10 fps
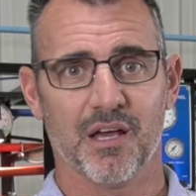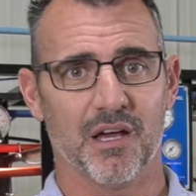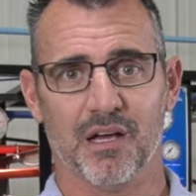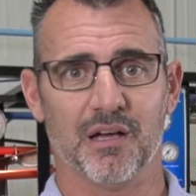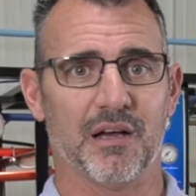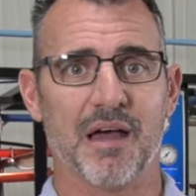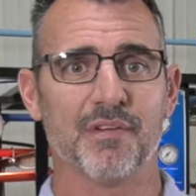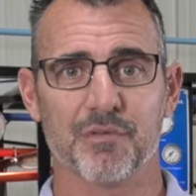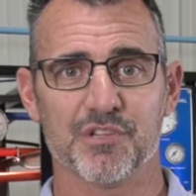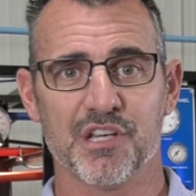I've
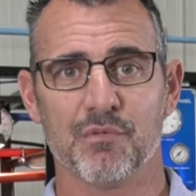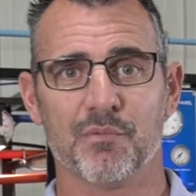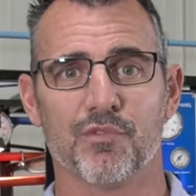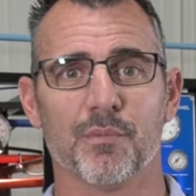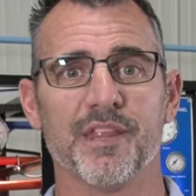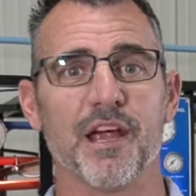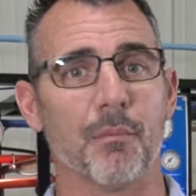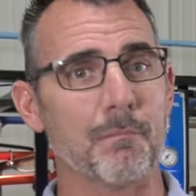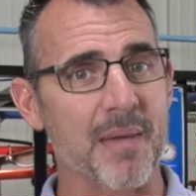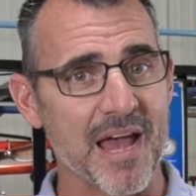never seen one before, but they are
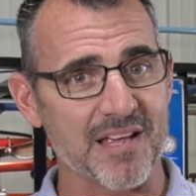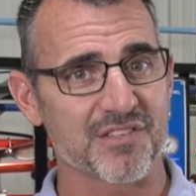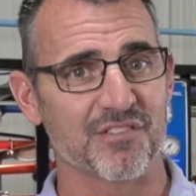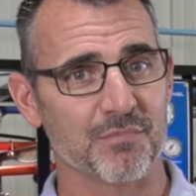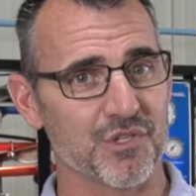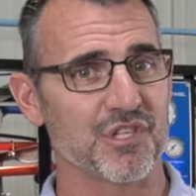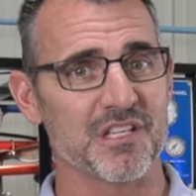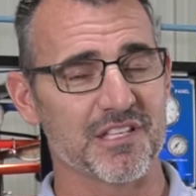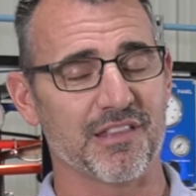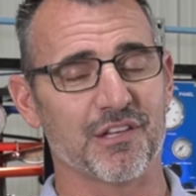massive
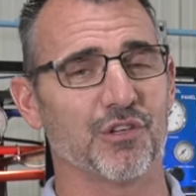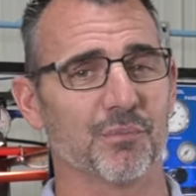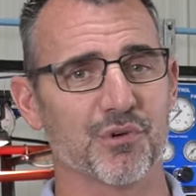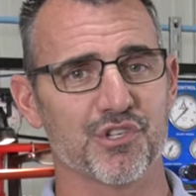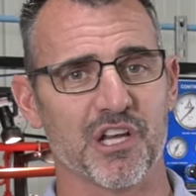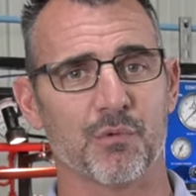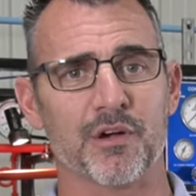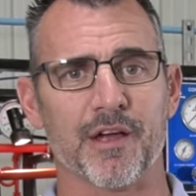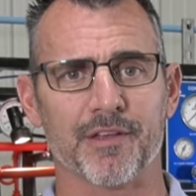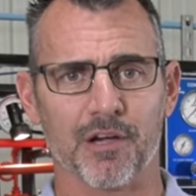machines. I think you'll appreciate it.
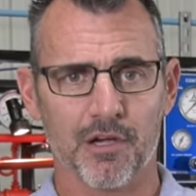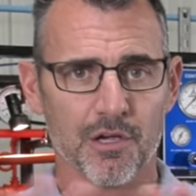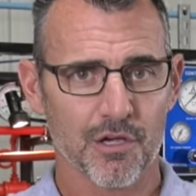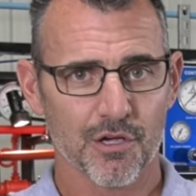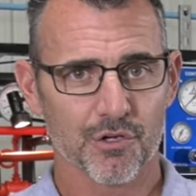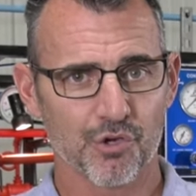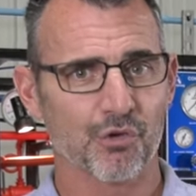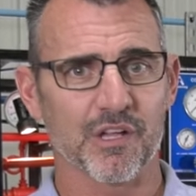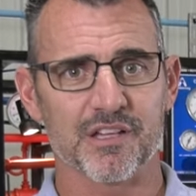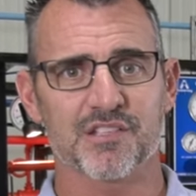While you're out there,
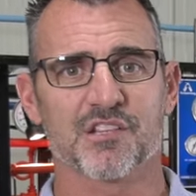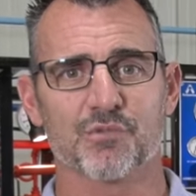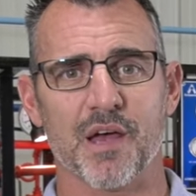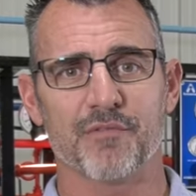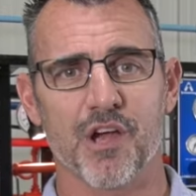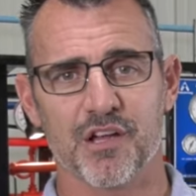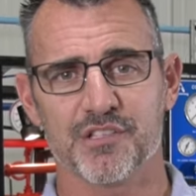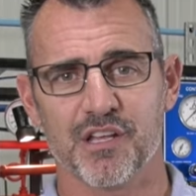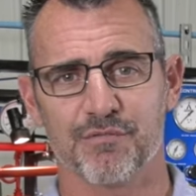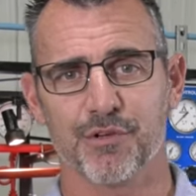Google us, because we'll have
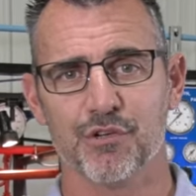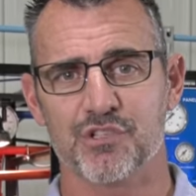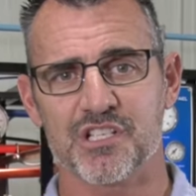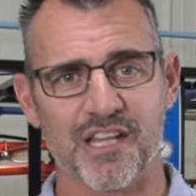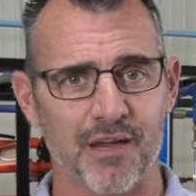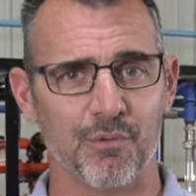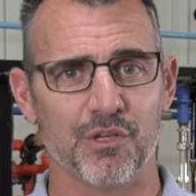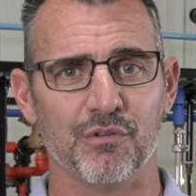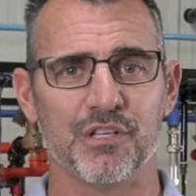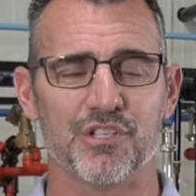content for you just like we
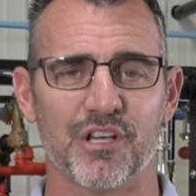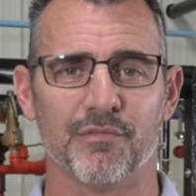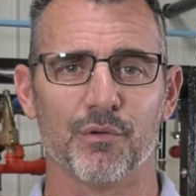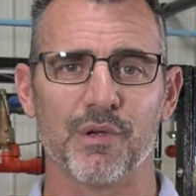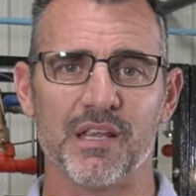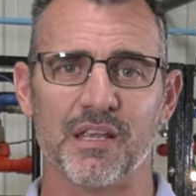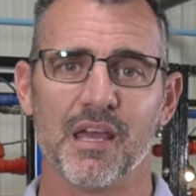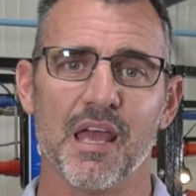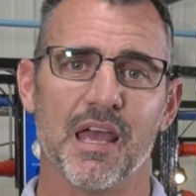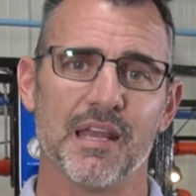do each and every week.
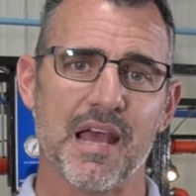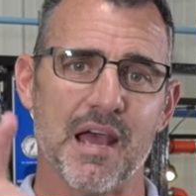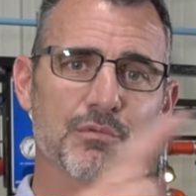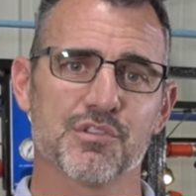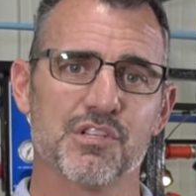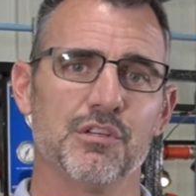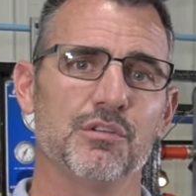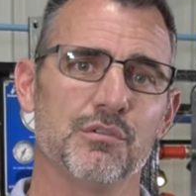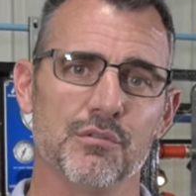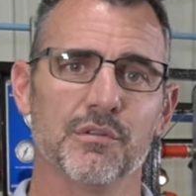And I will see
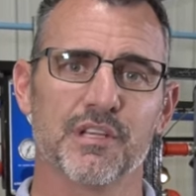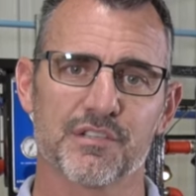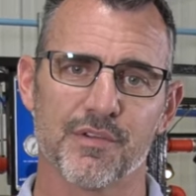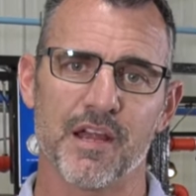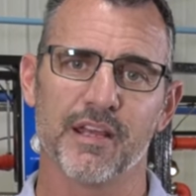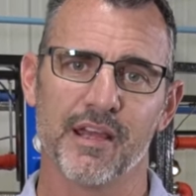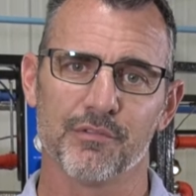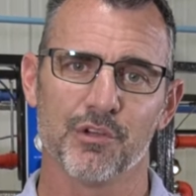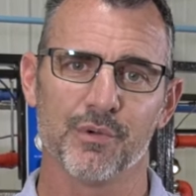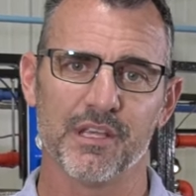you next Friday. Have
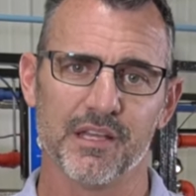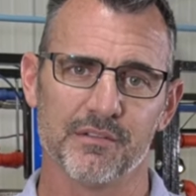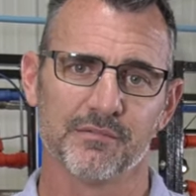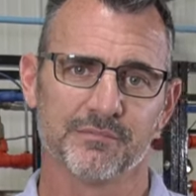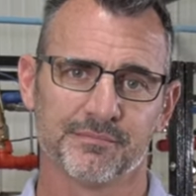a good weekend.